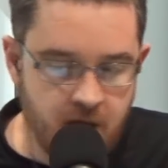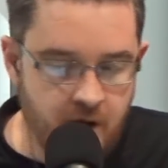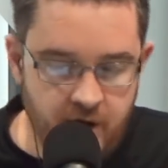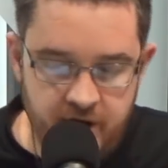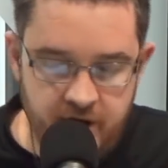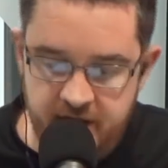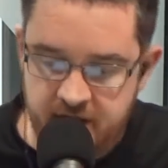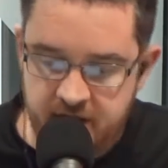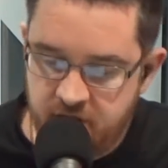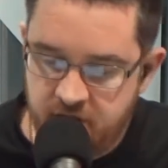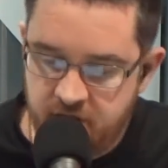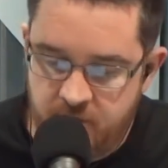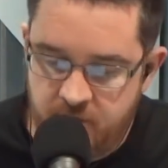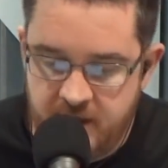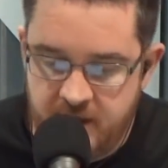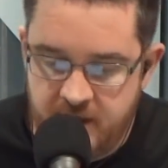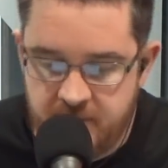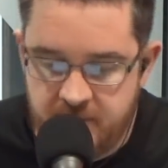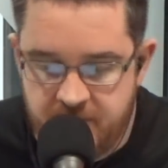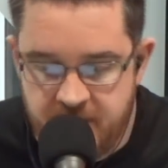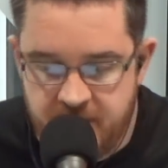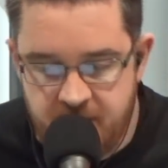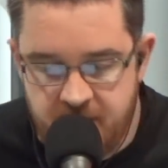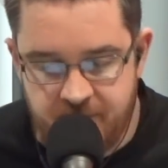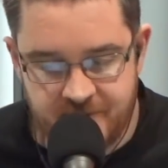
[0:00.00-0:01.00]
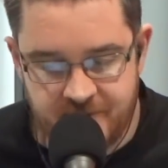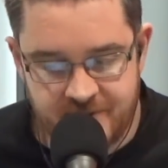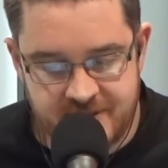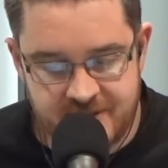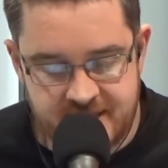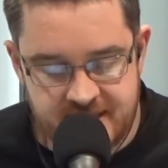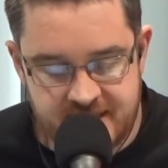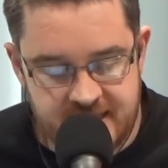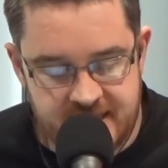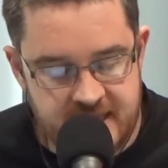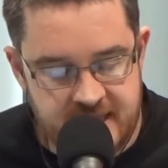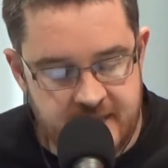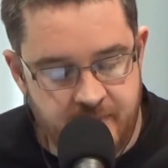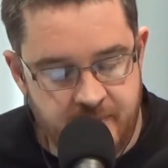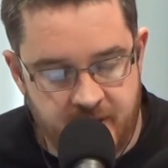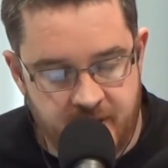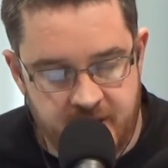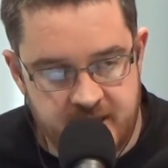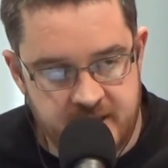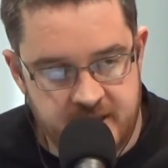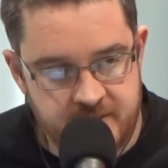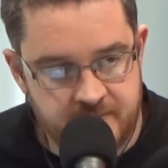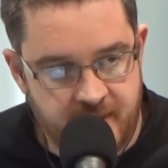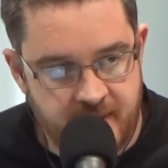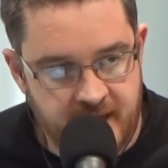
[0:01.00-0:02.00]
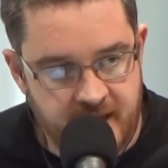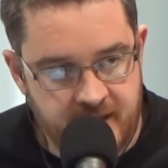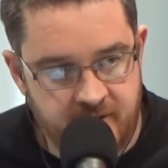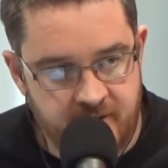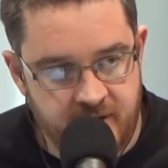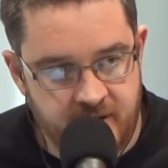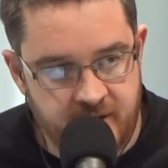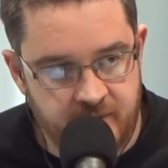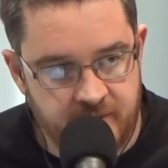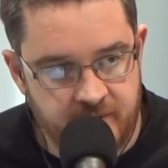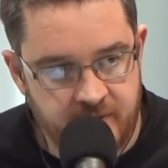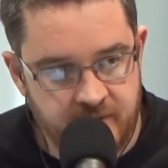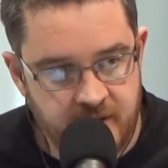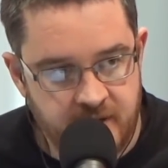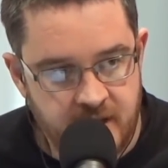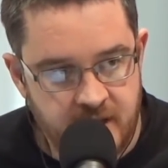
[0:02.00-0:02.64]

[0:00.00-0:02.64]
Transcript: I think too many people sleep on his background.